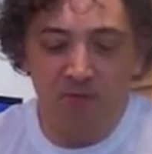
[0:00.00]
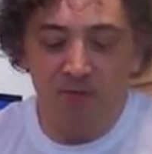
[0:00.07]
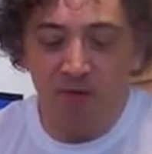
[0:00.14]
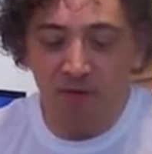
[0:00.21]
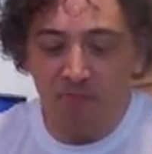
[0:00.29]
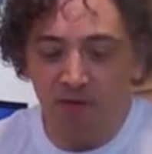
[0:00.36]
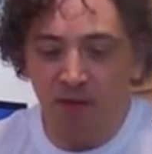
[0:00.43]

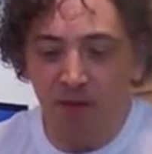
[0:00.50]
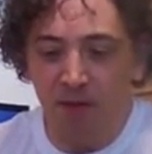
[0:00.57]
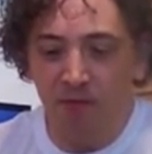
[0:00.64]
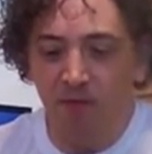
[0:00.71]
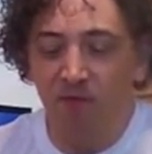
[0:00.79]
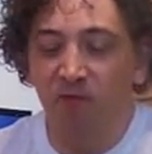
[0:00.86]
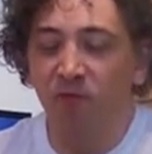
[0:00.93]
roughly
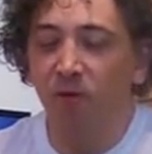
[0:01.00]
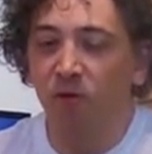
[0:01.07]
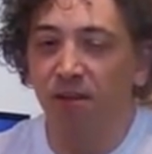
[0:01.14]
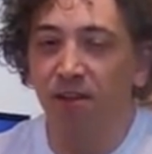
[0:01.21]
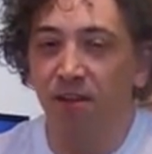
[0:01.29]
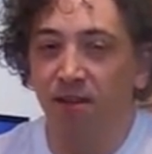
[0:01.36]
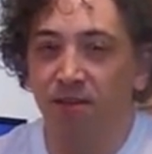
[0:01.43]
about 4
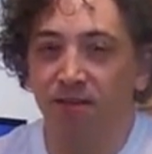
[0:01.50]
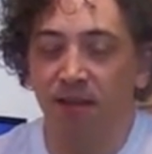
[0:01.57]
years